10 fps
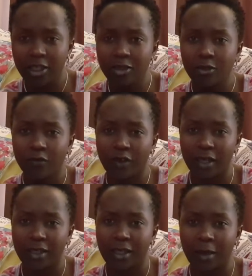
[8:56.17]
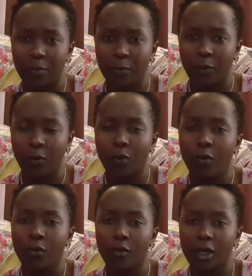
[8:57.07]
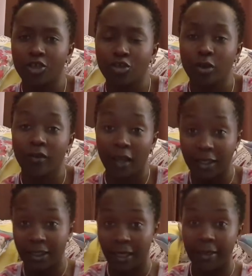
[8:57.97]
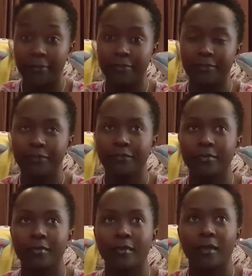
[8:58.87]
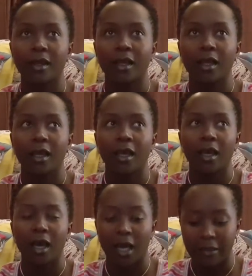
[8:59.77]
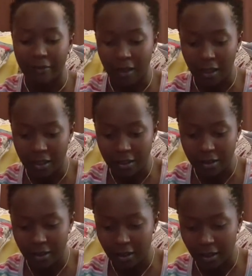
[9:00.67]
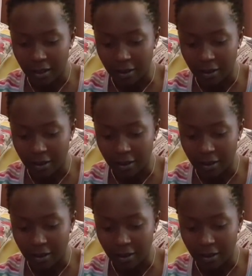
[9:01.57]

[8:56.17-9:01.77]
Introvert, they are people who enjoy their time. And then